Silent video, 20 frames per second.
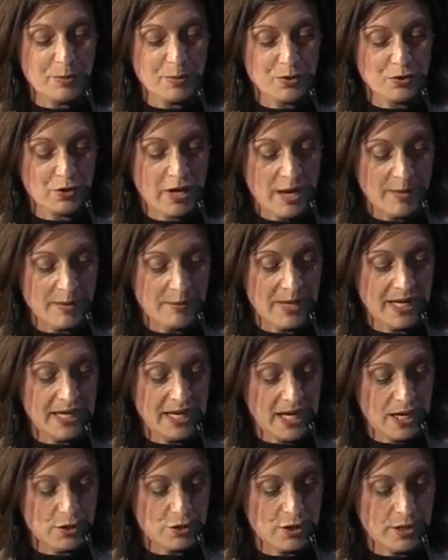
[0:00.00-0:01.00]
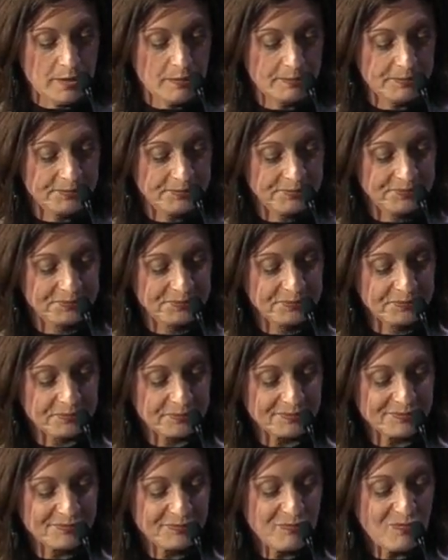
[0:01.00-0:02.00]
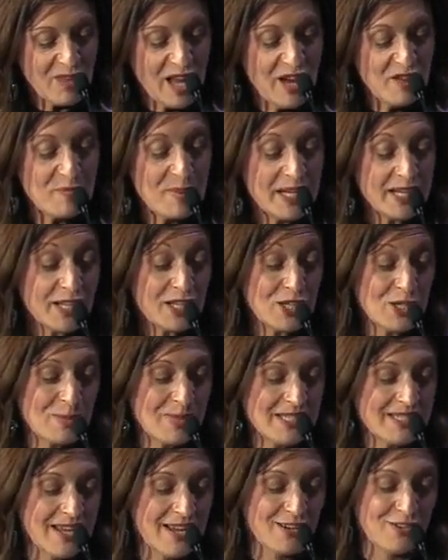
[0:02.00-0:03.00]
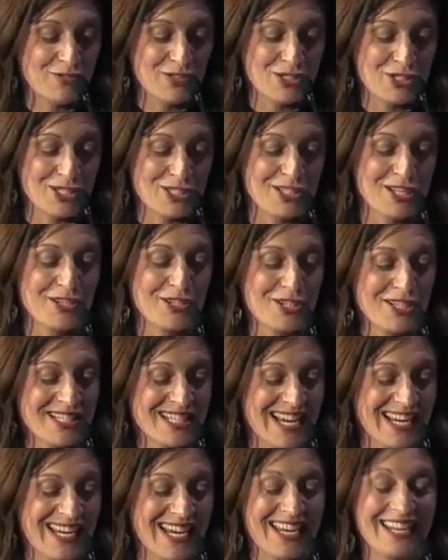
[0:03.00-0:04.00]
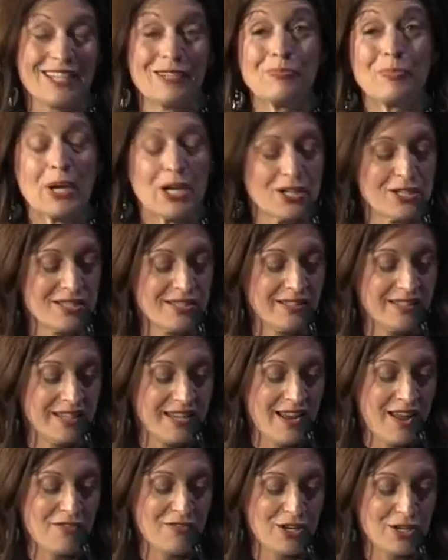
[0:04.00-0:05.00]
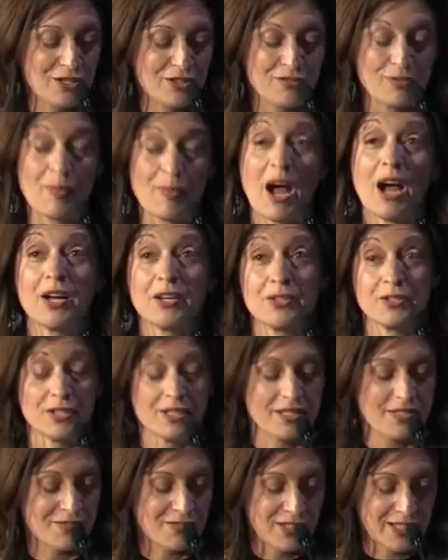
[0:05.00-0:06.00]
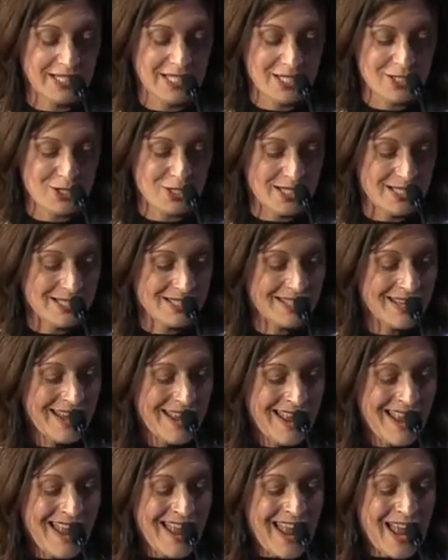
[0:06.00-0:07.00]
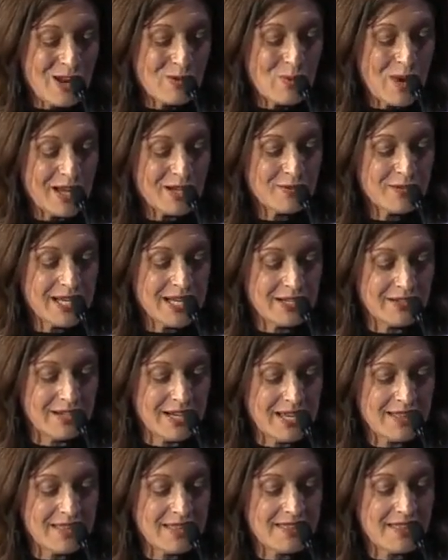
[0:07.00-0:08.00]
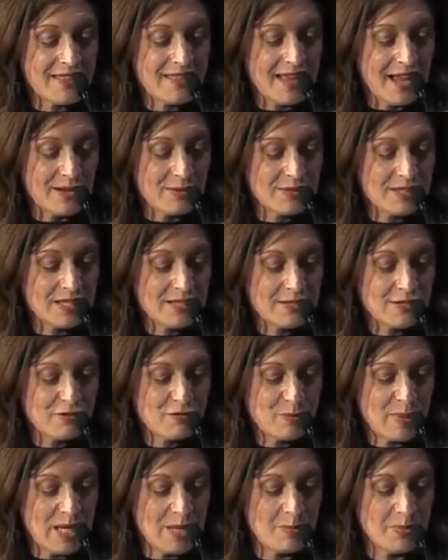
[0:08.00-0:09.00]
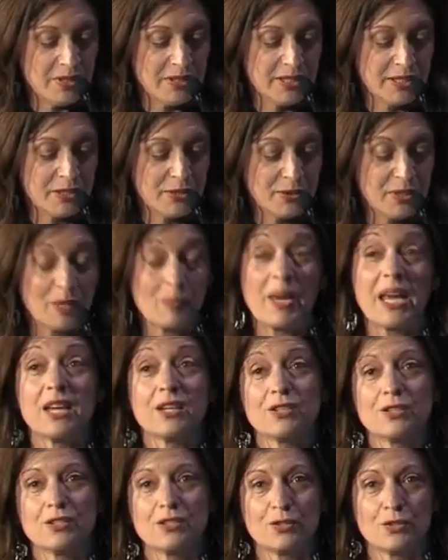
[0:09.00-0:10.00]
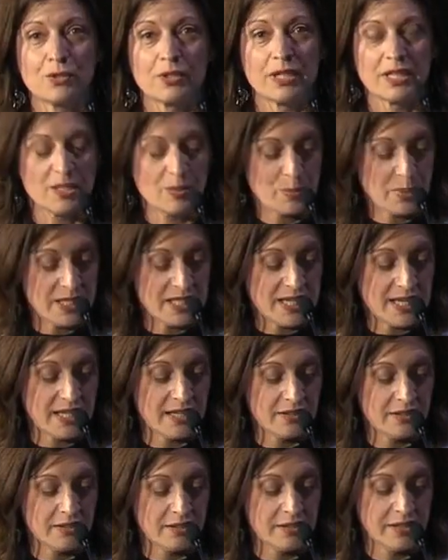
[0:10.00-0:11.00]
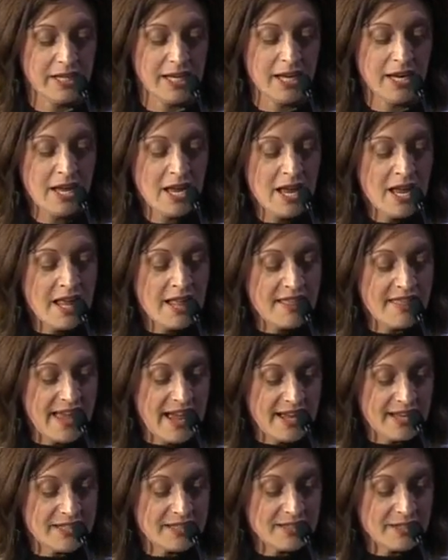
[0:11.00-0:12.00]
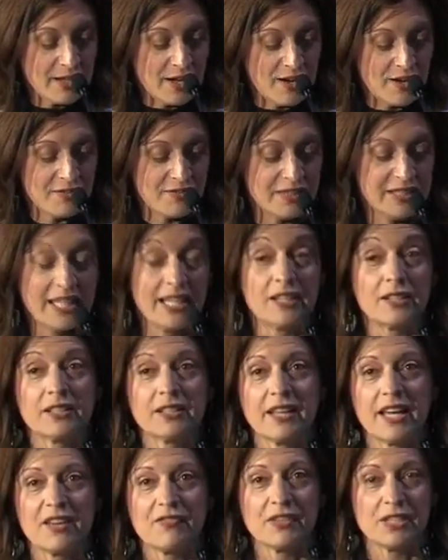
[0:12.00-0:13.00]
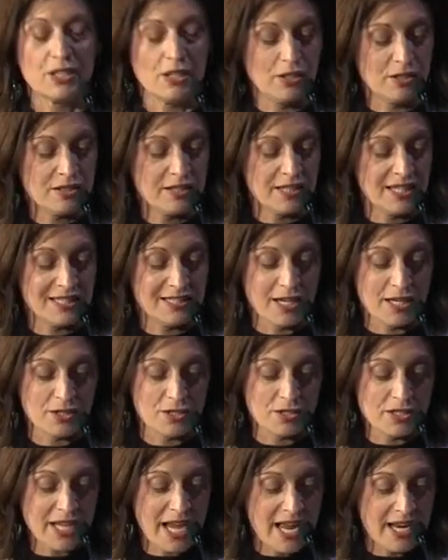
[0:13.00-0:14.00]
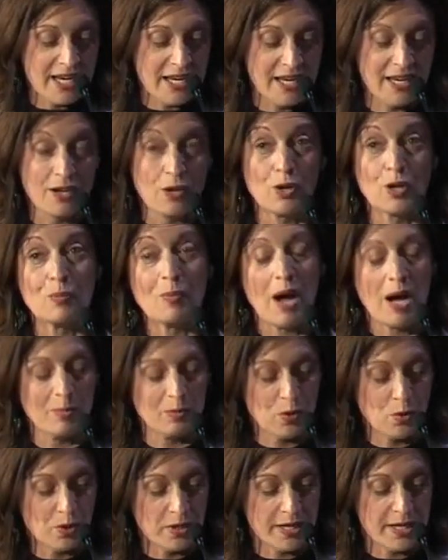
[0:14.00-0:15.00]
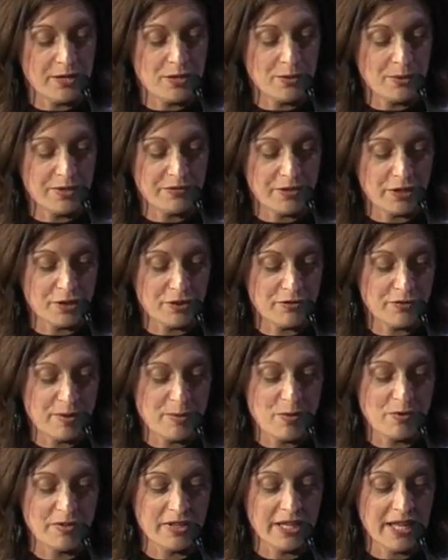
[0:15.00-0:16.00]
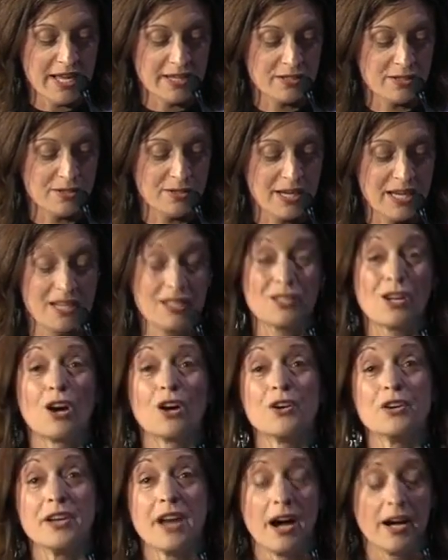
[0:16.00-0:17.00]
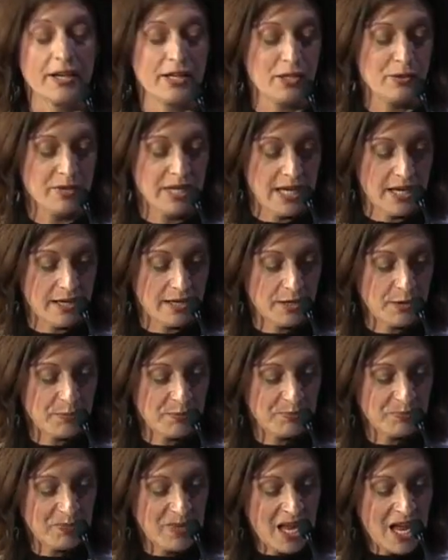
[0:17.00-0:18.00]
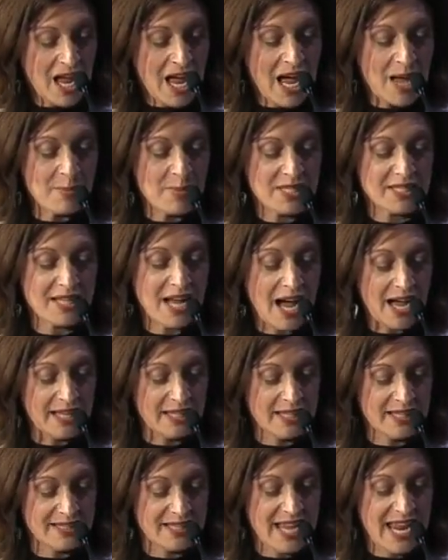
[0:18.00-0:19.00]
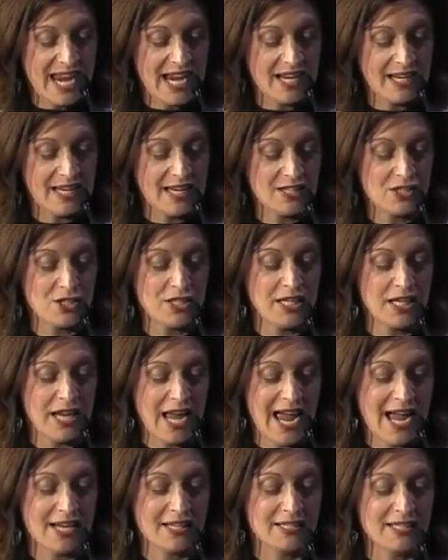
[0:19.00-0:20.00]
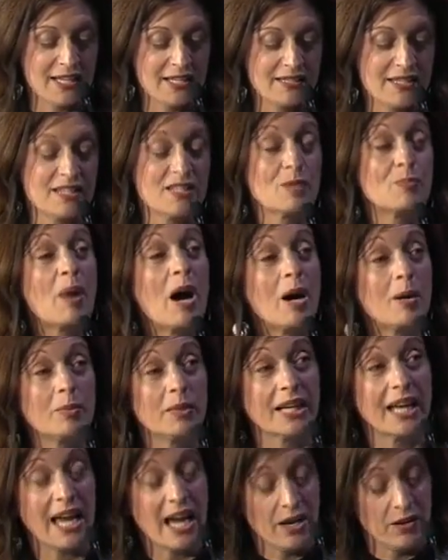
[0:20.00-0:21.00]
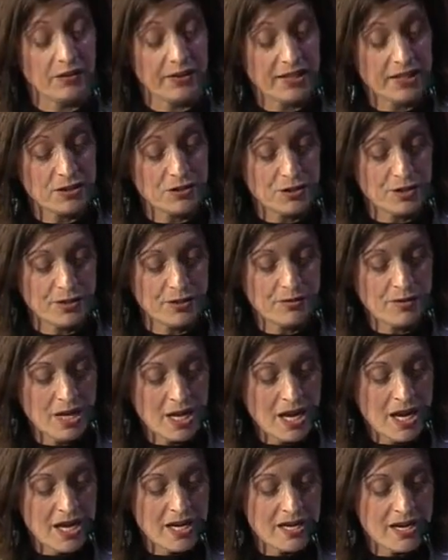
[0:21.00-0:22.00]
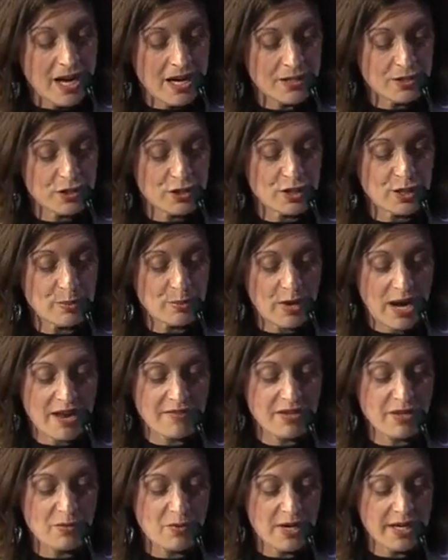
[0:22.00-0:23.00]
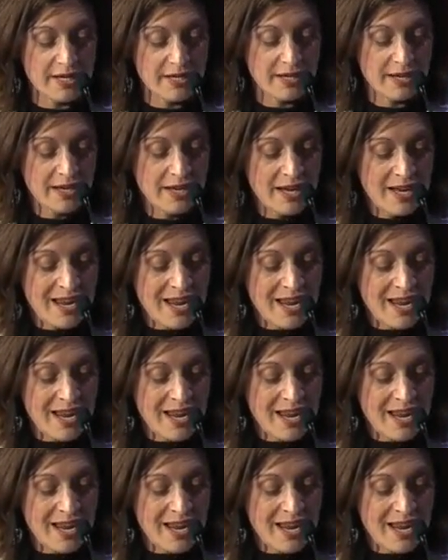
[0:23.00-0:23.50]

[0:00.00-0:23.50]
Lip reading: to prescribing medication. I've been at Qbtech for just under a decade and personally have heard from hundreds of clinicians and want to reiterate that the thousands of people, including patient stories, particularly that of later in life adults like Dr. Teddy or Mom Lori, who we've heard from over the last 2 days, are not unique. I must highlight that ADHD access is a public health issue, not just a private one,